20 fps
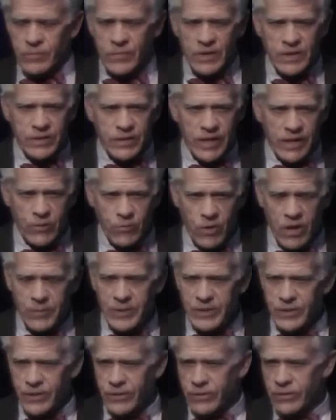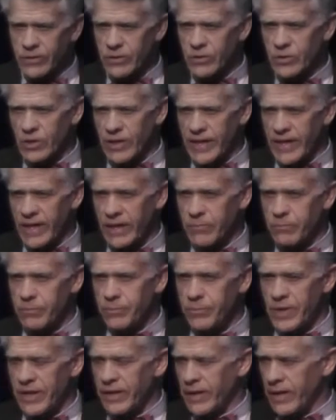You take raw materials, land,
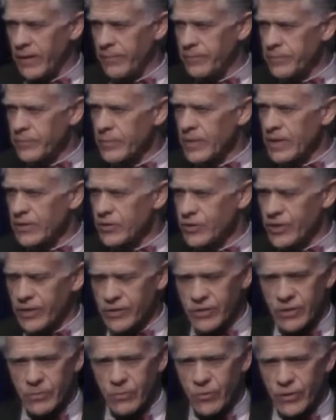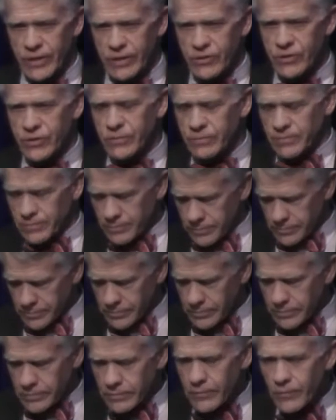sticks and bricks,
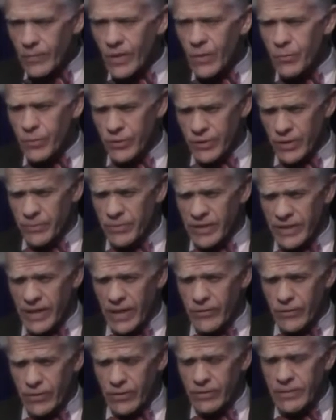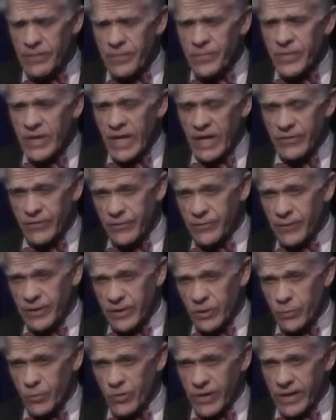put them together, have a
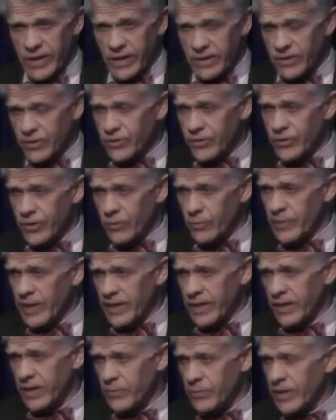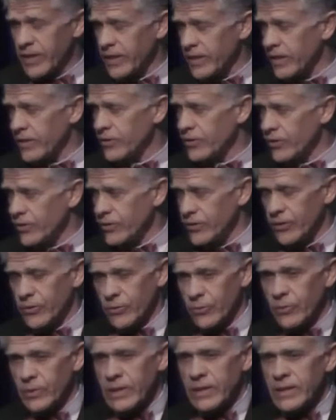finished product, and you don't make any money until you
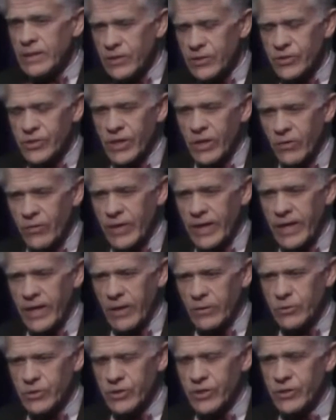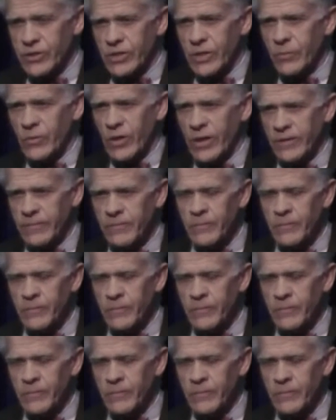sell the house to someone.